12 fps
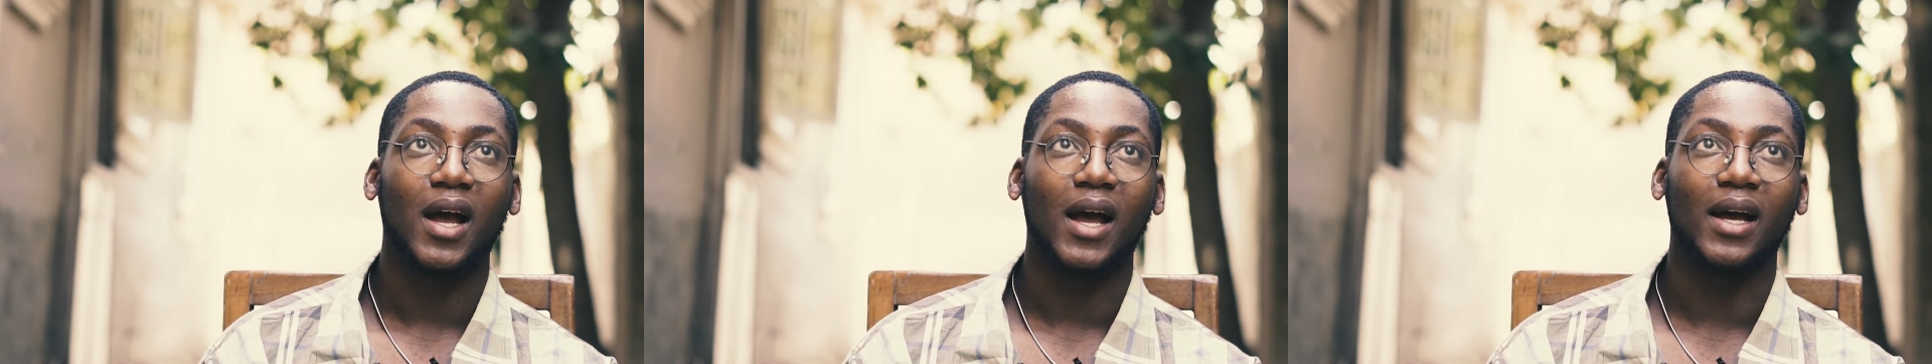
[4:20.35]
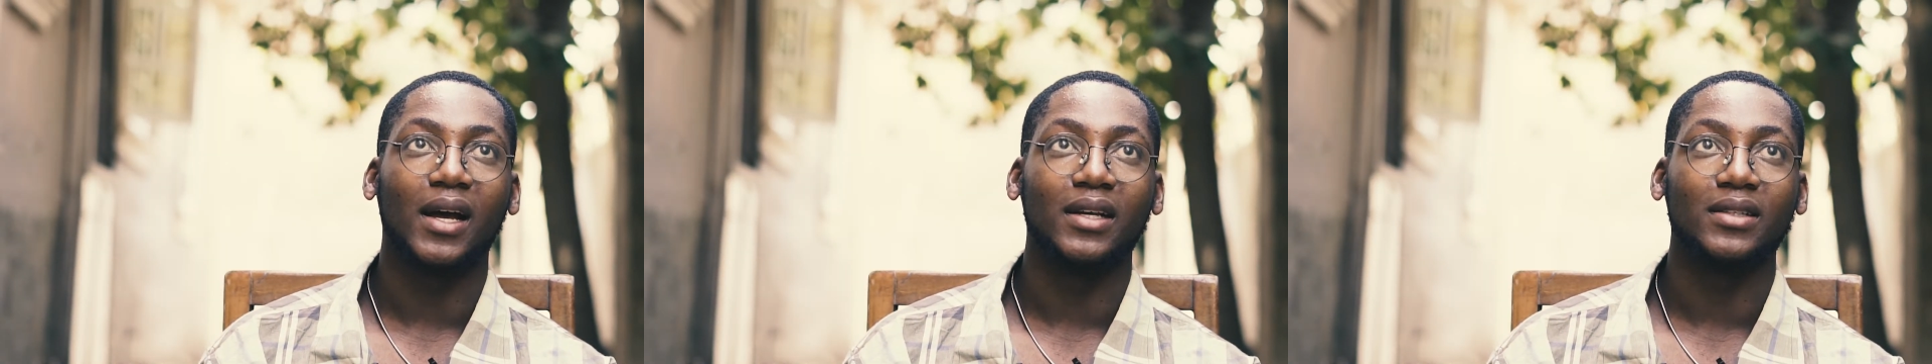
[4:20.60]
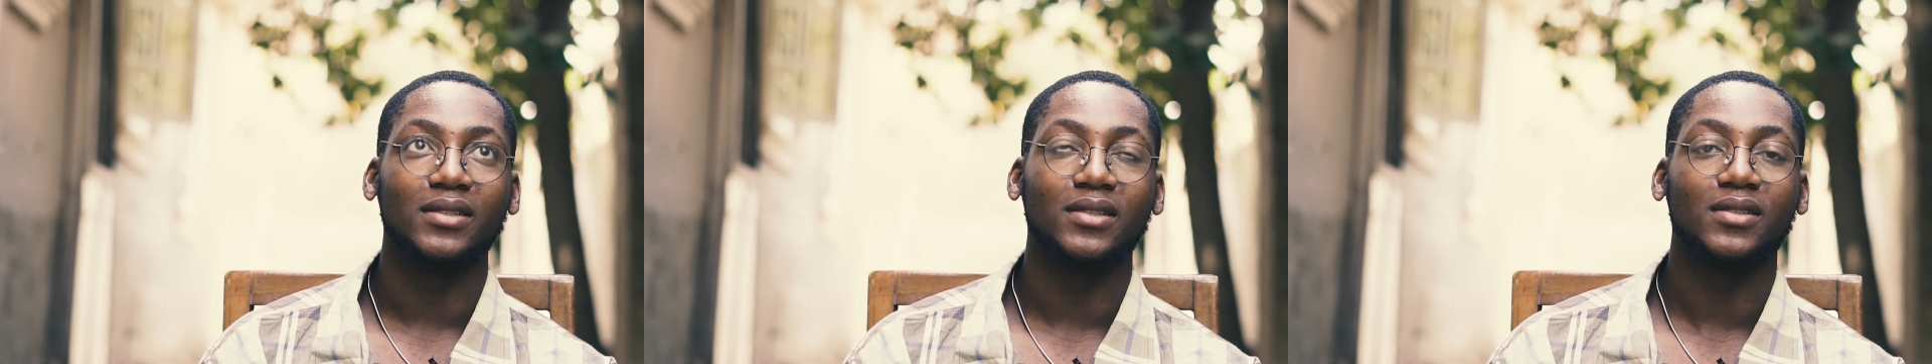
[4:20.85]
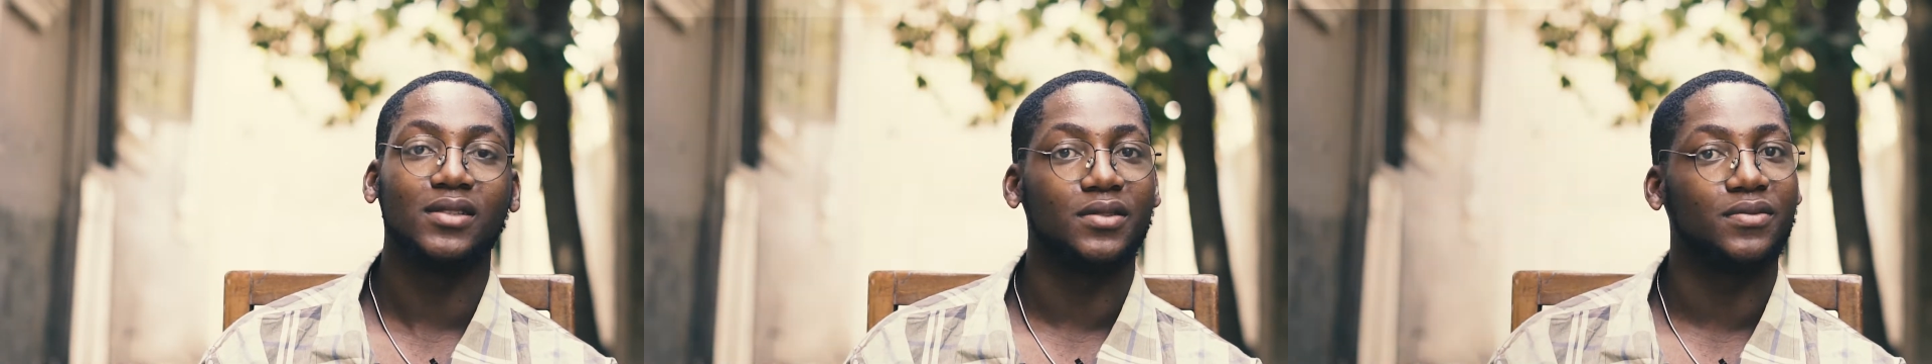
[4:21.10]
and
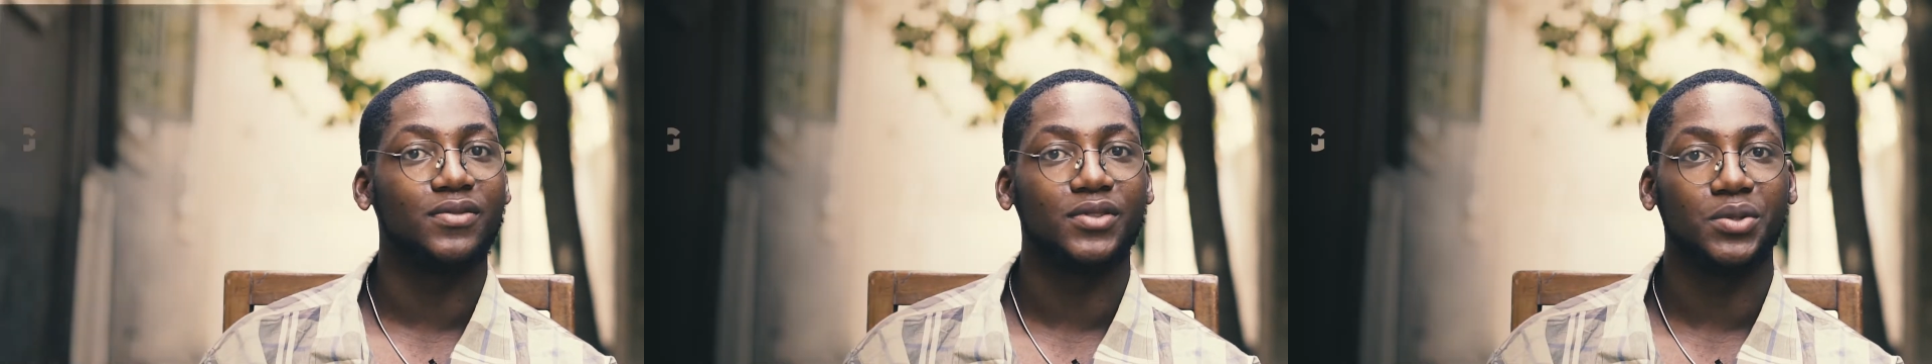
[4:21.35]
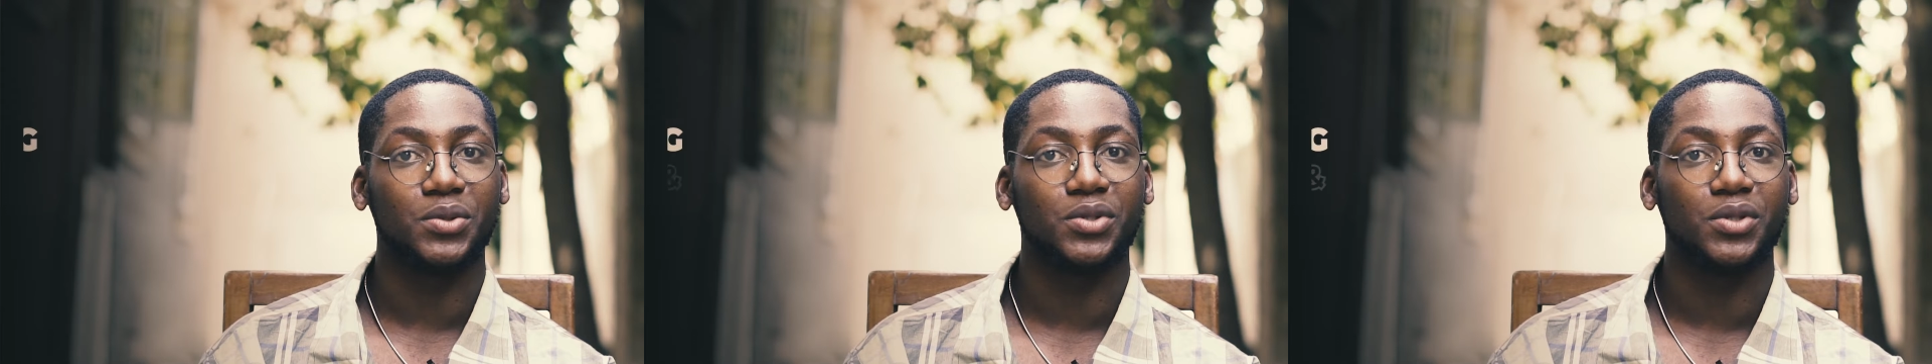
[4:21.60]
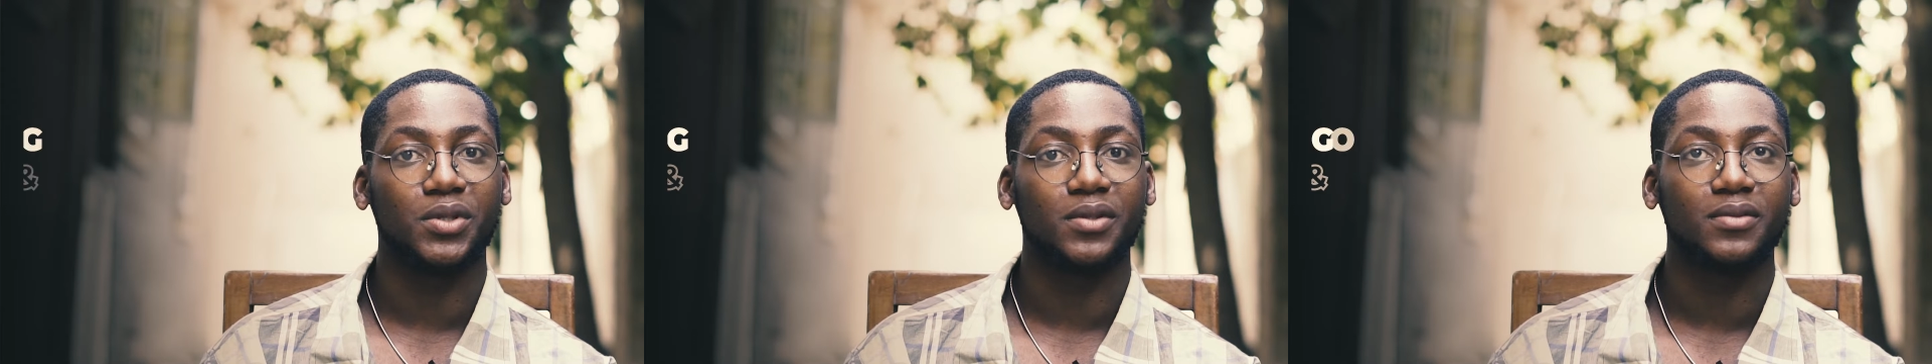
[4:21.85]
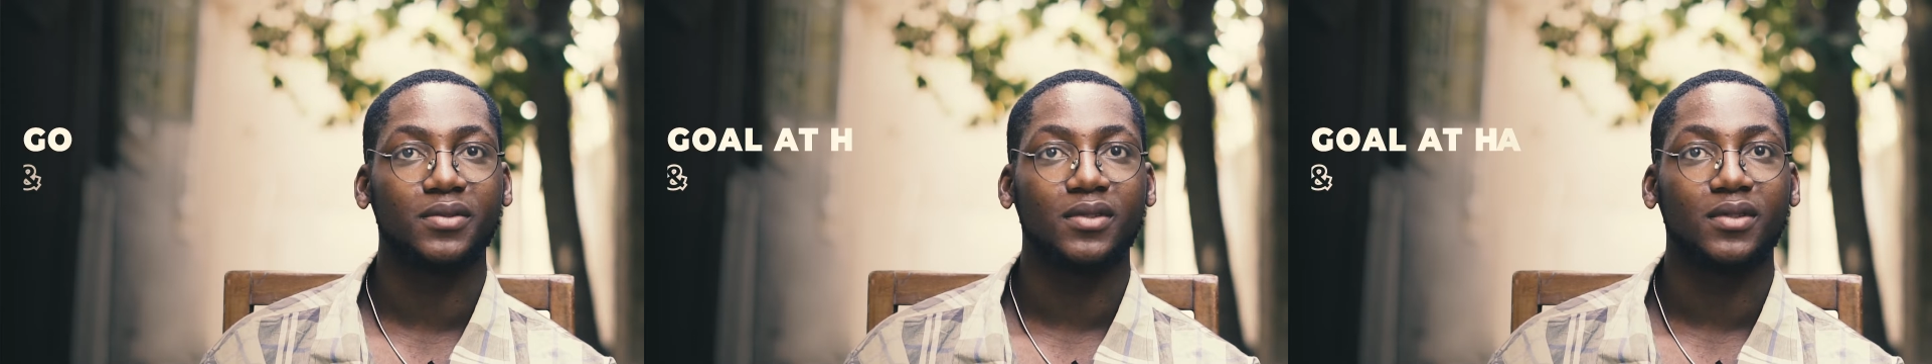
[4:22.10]
the future.